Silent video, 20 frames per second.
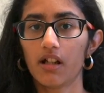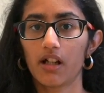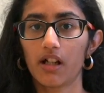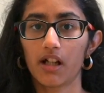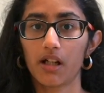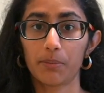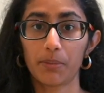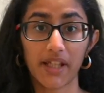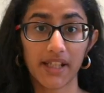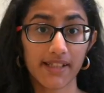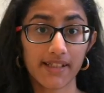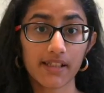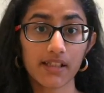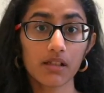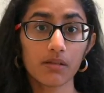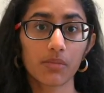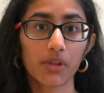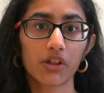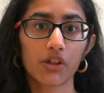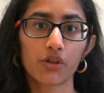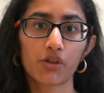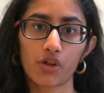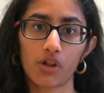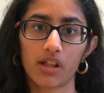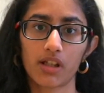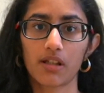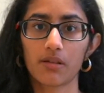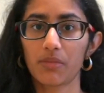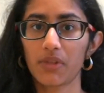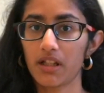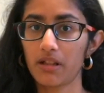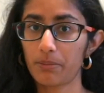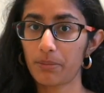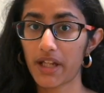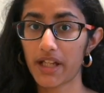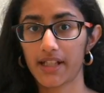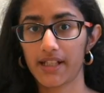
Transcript: uh, pencil but to draw them in pen